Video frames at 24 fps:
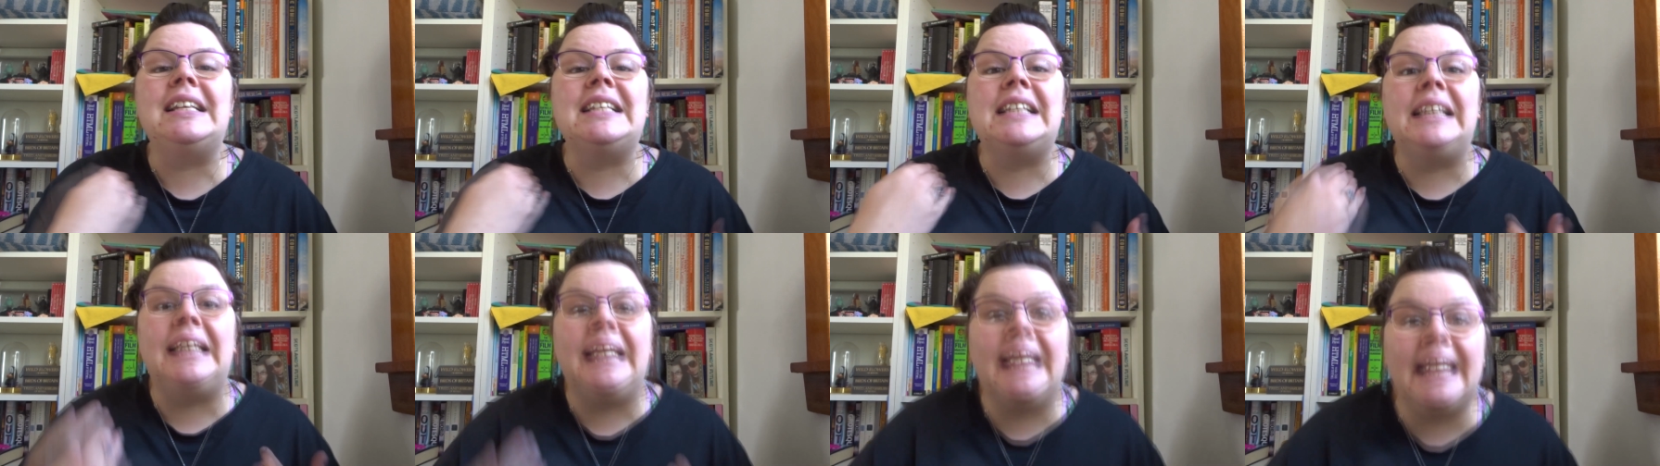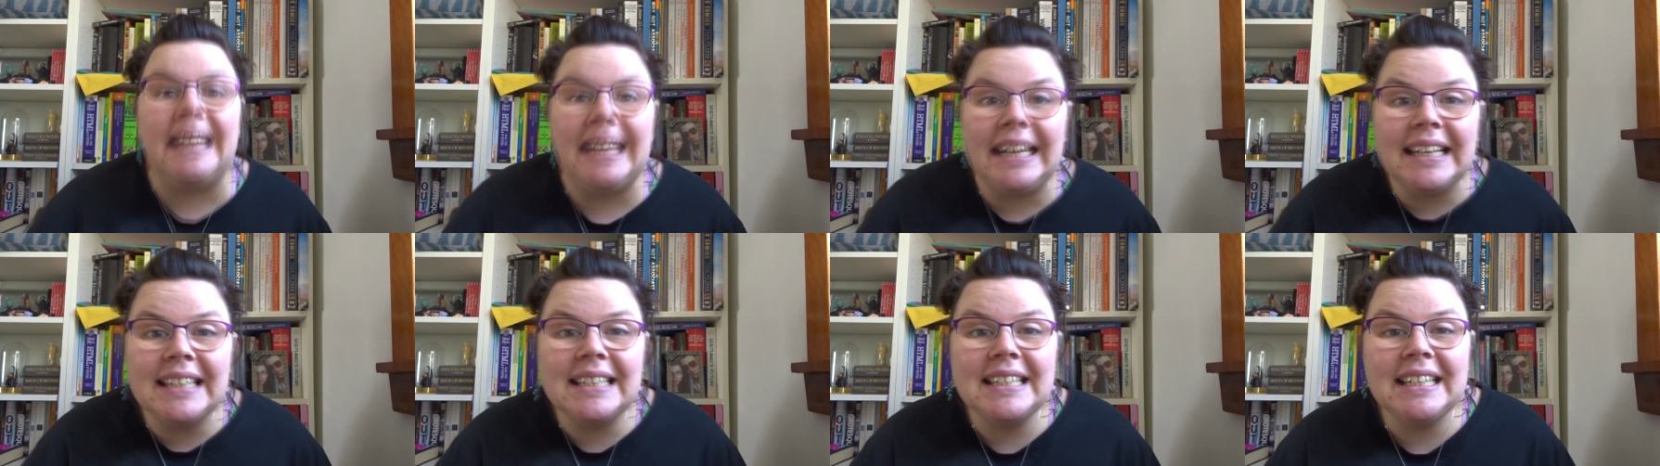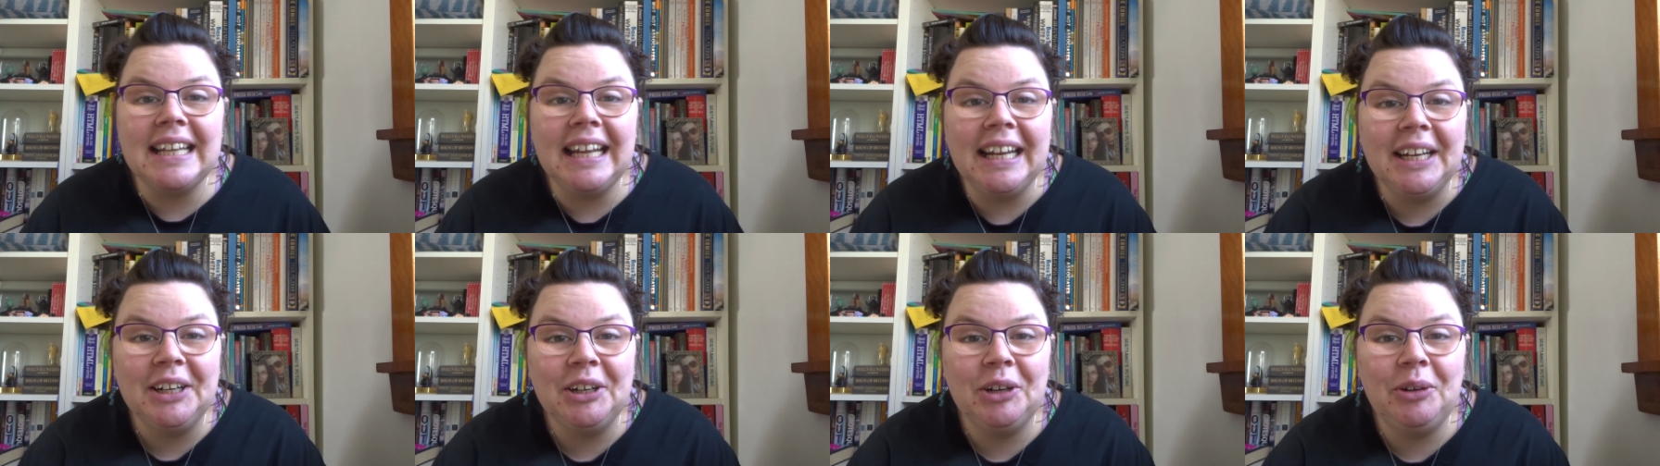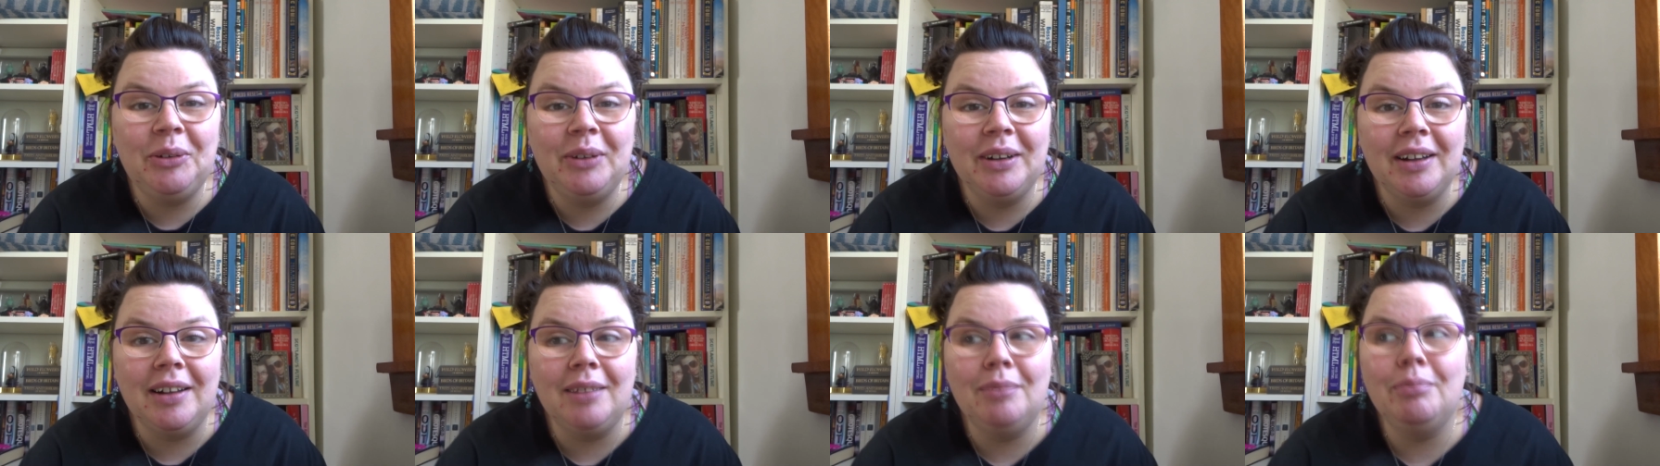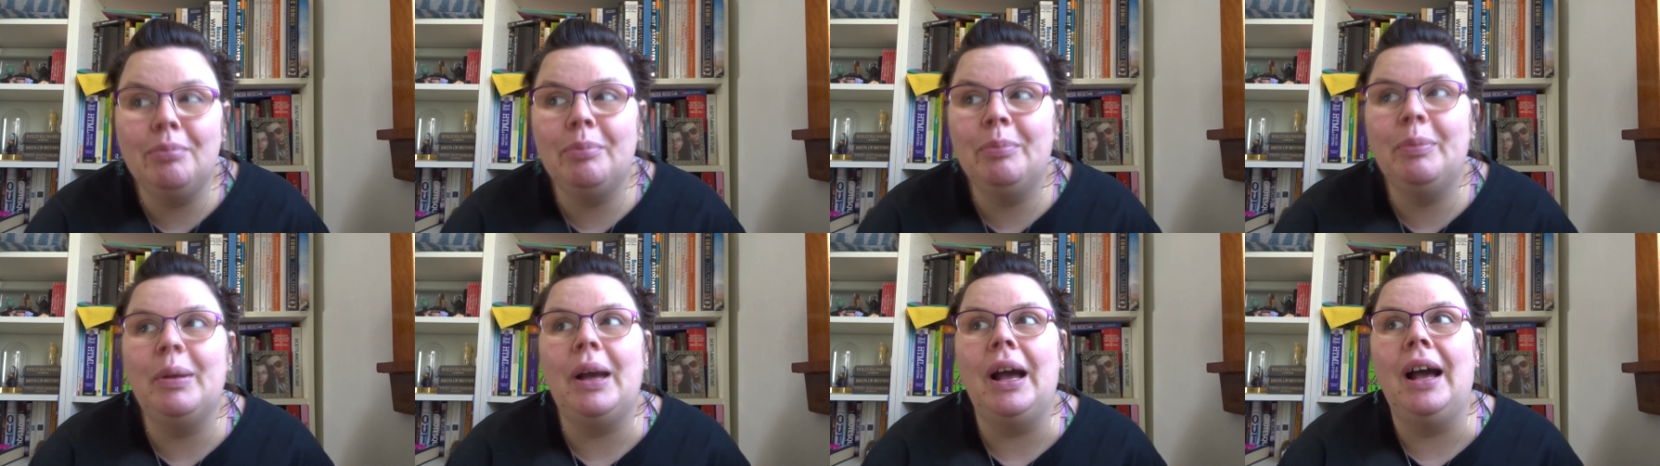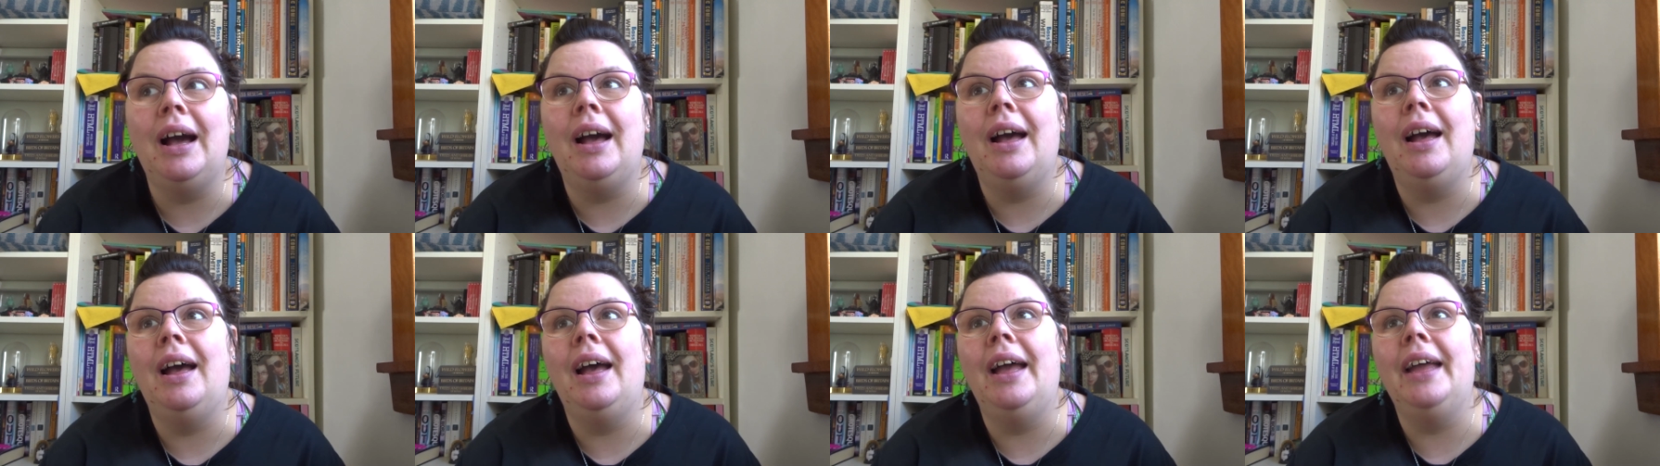late in going up.
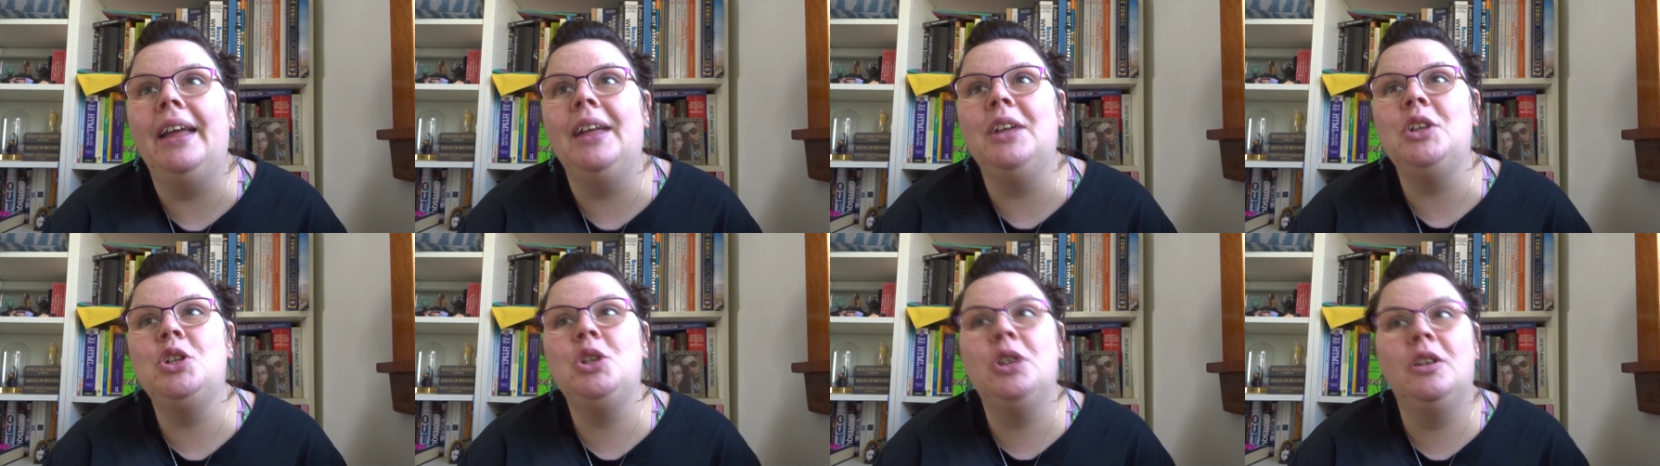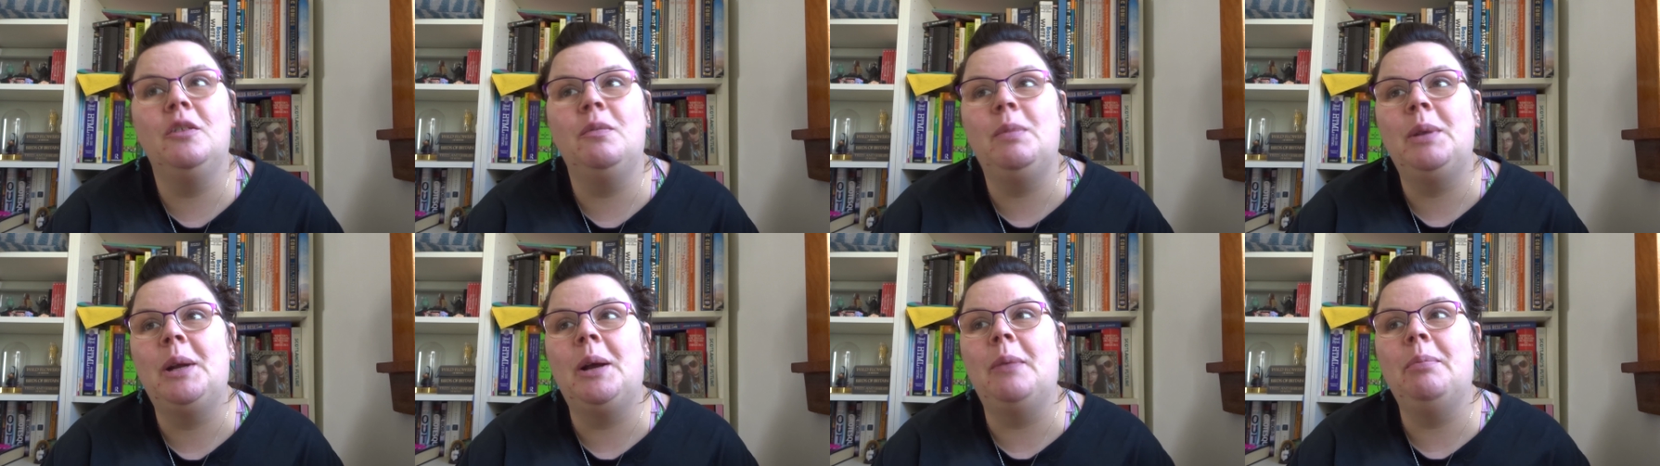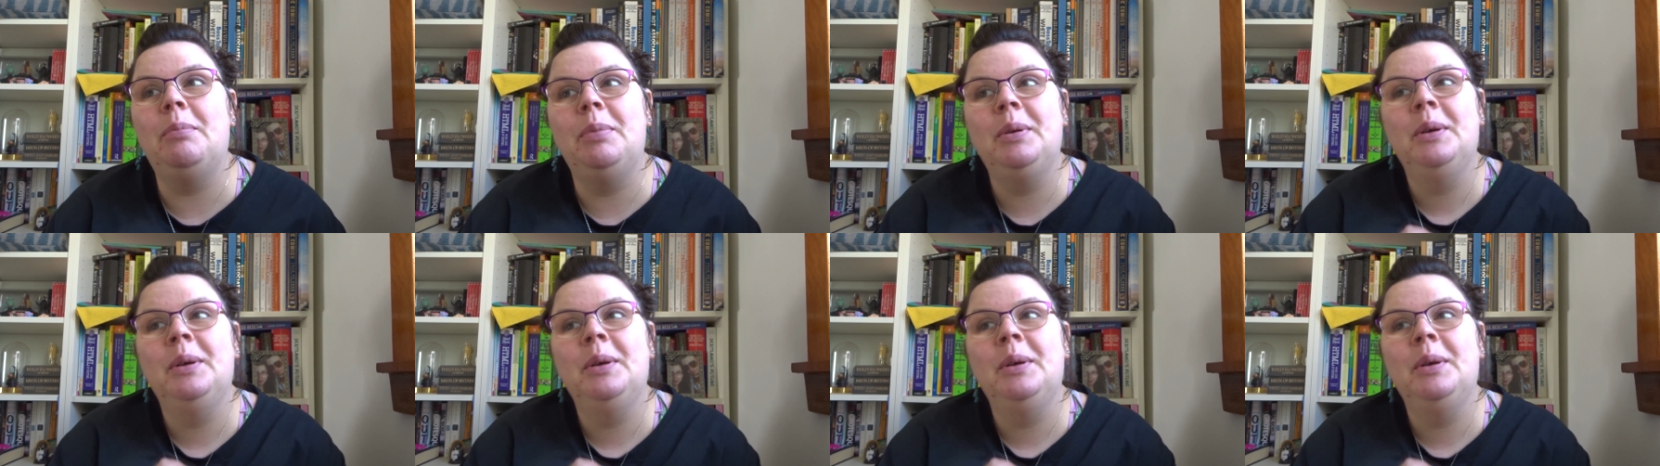It should have been up